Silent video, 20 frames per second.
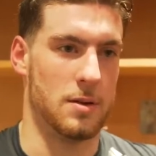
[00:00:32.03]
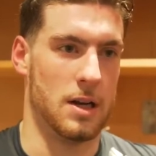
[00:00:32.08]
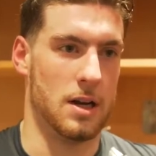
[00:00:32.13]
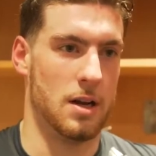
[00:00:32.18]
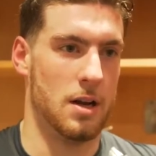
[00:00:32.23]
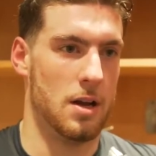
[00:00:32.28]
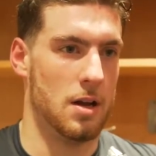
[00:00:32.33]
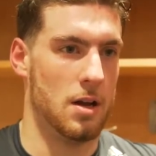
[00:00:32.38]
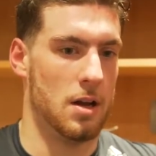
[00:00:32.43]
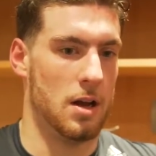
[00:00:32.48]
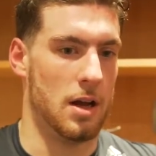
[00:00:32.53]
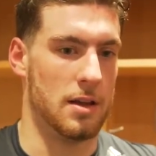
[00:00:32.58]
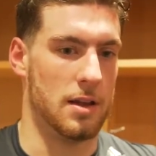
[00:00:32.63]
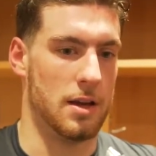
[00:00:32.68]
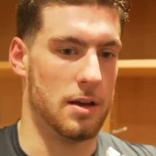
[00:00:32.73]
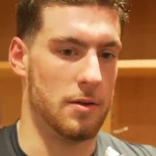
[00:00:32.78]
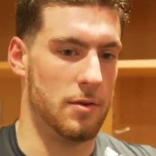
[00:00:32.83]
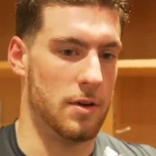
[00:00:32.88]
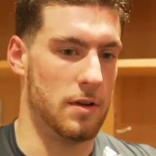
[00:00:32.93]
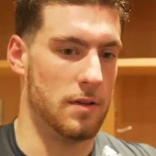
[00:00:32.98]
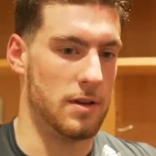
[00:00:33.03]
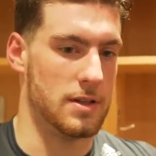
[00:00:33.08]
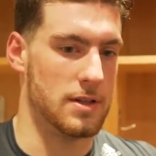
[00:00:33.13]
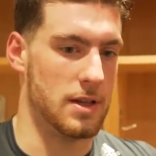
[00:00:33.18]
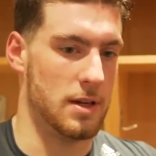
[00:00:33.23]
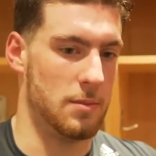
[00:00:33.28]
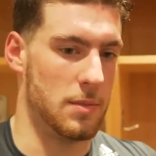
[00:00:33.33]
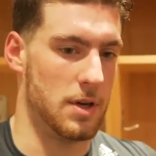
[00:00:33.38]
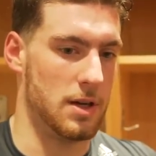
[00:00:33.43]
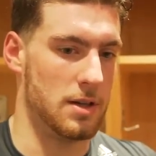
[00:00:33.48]
But I think if we have the
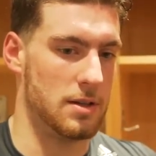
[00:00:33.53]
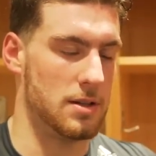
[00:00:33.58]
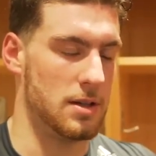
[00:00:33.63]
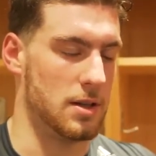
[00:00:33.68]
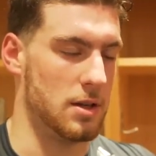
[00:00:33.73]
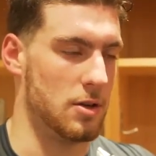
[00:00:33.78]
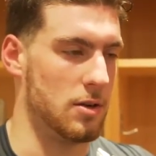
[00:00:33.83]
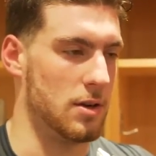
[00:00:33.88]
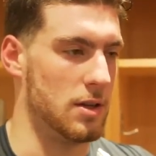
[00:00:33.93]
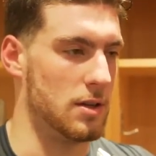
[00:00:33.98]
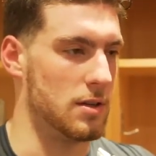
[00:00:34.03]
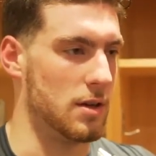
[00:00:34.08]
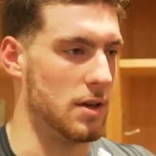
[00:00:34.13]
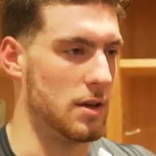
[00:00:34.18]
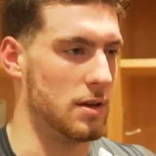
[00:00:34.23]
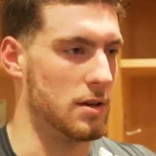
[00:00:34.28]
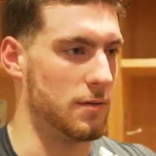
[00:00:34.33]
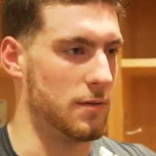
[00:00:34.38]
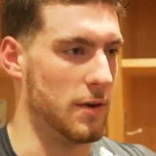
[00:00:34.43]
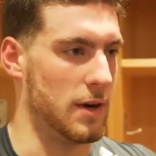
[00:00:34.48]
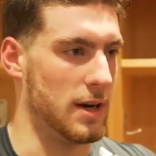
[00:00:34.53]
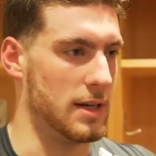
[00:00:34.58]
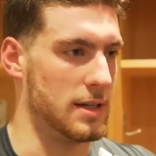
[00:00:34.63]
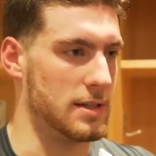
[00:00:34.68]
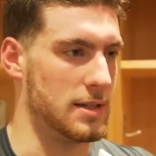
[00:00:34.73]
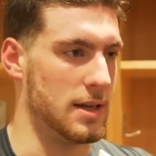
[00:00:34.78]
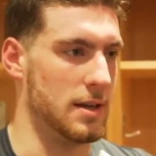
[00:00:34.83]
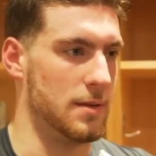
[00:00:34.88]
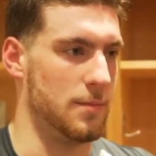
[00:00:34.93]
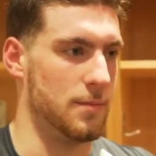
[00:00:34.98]
same mindset going into
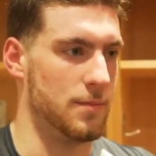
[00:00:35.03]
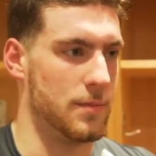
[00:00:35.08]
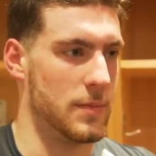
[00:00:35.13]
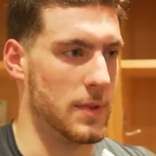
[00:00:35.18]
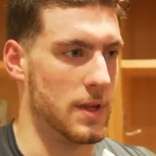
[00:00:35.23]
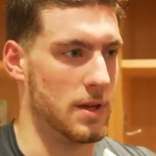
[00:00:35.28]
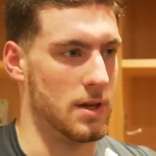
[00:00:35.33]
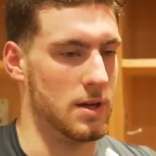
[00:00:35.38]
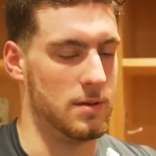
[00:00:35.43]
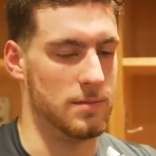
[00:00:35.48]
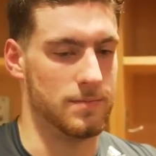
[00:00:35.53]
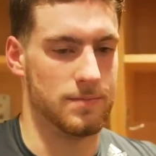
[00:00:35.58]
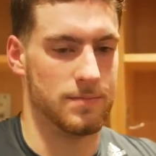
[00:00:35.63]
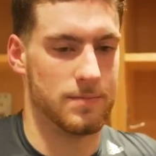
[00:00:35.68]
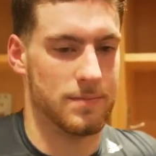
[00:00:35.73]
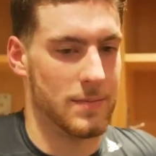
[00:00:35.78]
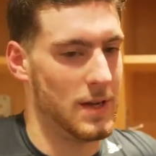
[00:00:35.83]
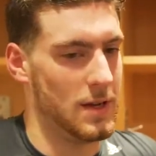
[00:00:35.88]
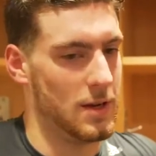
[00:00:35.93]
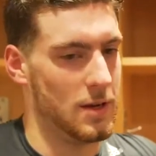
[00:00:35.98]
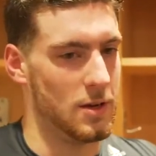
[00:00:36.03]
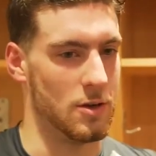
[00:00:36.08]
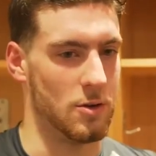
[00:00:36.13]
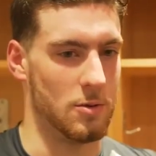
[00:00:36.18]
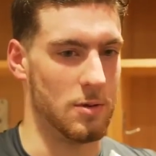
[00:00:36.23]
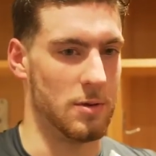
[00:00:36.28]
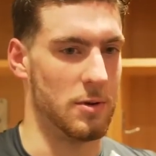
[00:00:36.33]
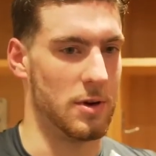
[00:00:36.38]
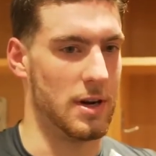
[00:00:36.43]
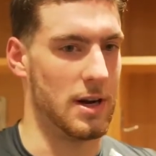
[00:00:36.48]
Friday's game, you
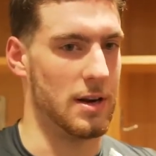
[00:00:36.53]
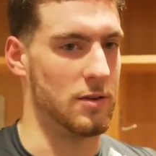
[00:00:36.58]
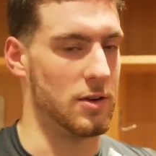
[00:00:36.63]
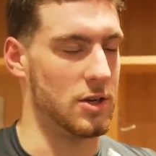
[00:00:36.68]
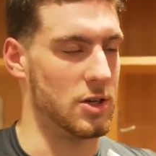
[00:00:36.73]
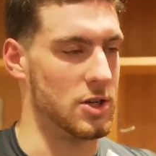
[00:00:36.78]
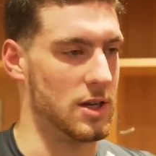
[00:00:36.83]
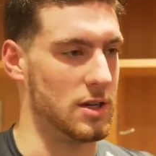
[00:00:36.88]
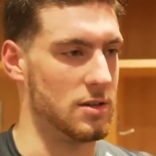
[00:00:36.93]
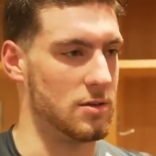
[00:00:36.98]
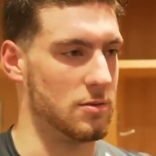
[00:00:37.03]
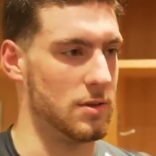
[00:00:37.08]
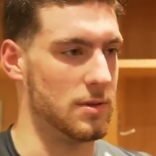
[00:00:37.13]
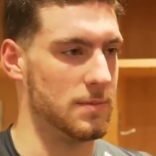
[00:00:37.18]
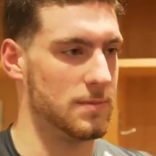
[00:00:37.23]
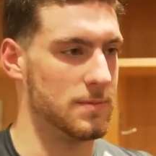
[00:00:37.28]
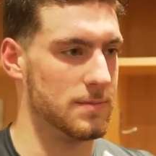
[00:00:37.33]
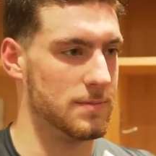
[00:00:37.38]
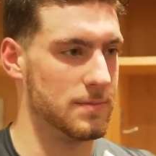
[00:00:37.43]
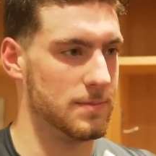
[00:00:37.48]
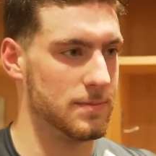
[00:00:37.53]
know, we were going to have a good chance to win.